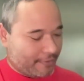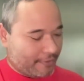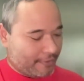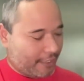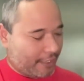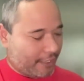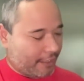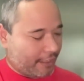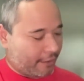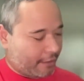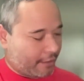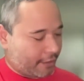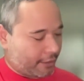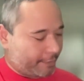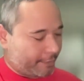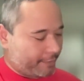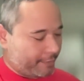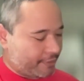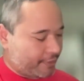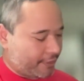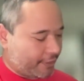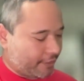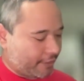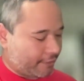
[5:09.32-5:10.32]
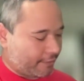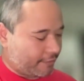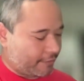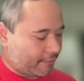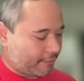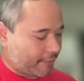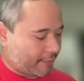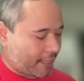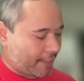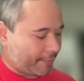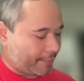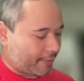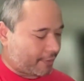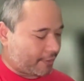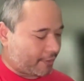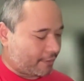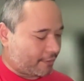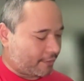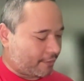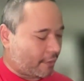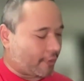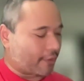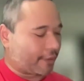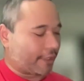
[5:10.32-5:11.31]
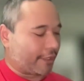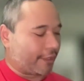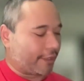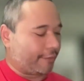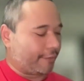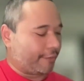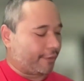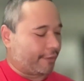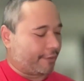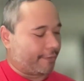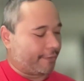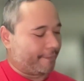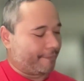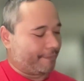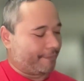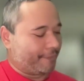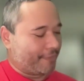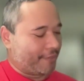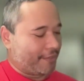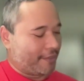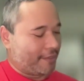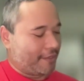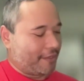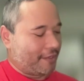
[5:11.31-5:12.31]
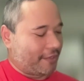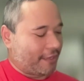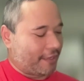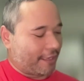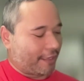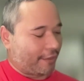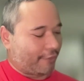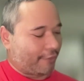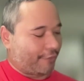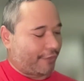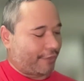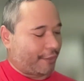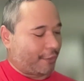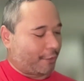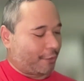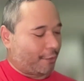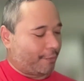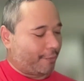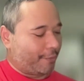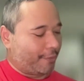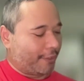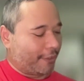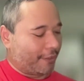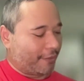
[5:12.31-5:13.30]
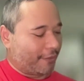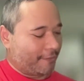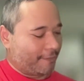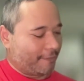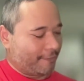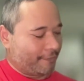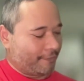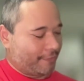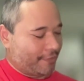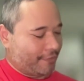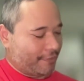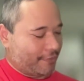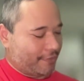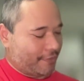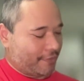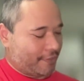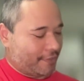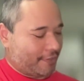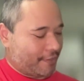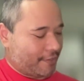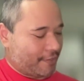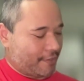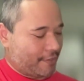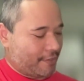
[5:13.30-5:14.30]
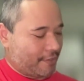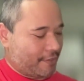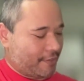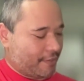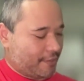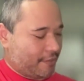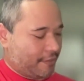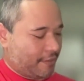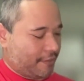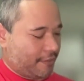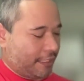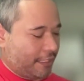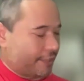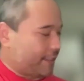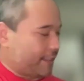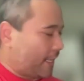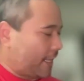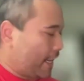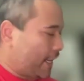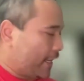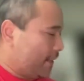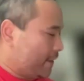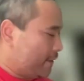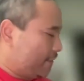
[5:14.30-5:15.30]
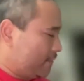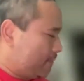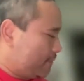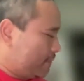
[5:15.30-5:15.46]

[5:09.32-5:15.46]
Hey, how come this thing? What happened? Okay, here we go. Yeah, I gotta find the opening. Like, say hi.